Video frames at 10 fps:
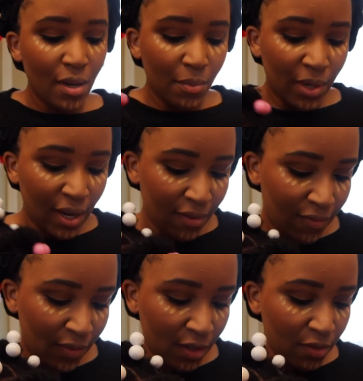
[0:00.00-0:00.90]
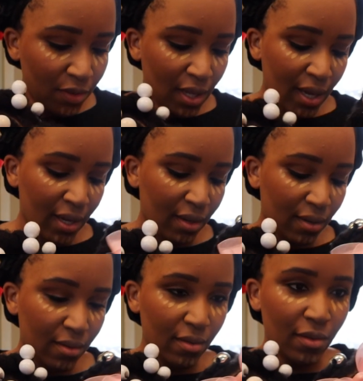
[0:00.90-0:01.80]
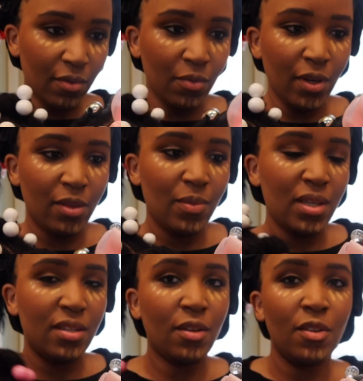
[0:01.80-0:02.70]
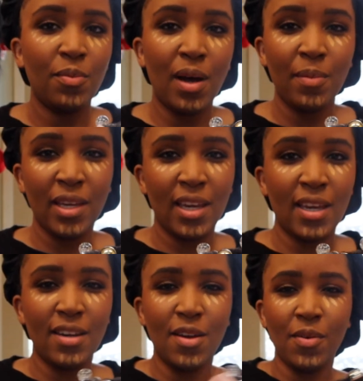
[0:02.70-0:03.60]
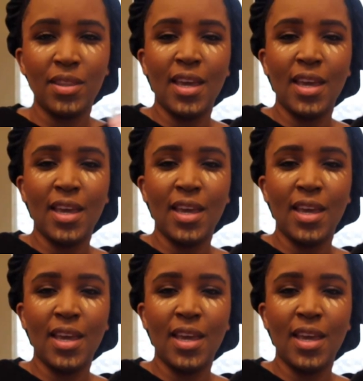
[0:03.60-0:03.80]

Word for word: but I feel like with me solo momming it, knowing the